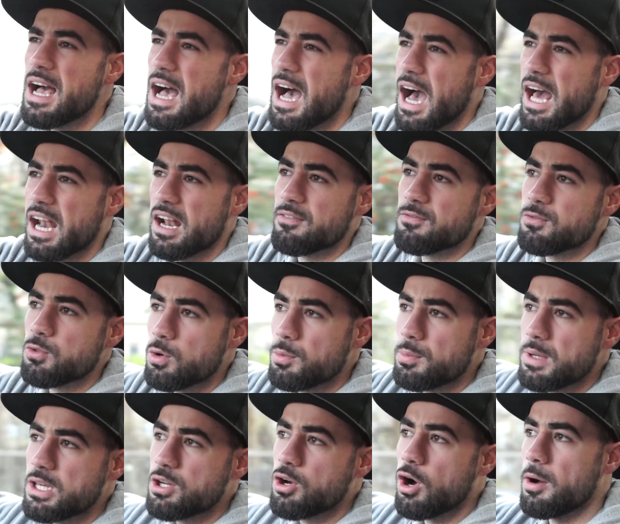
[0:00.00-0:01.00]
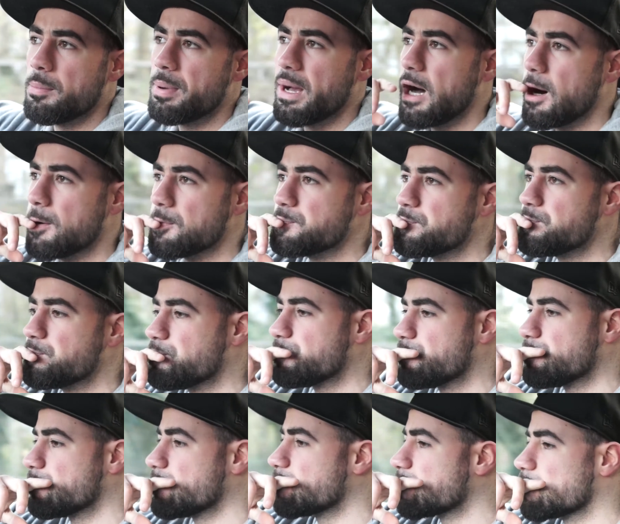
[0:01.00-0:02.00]
and I've normally got about
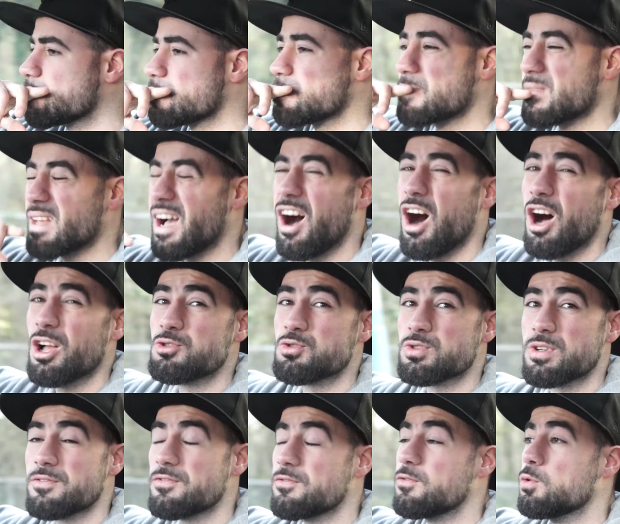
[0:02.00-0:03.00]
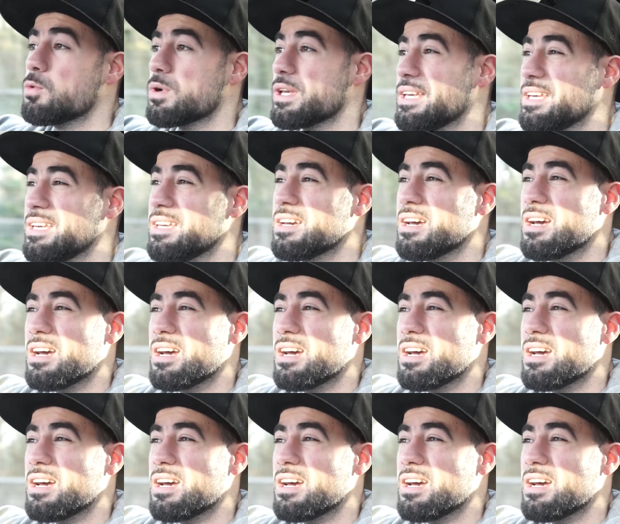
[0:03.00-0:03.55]
140.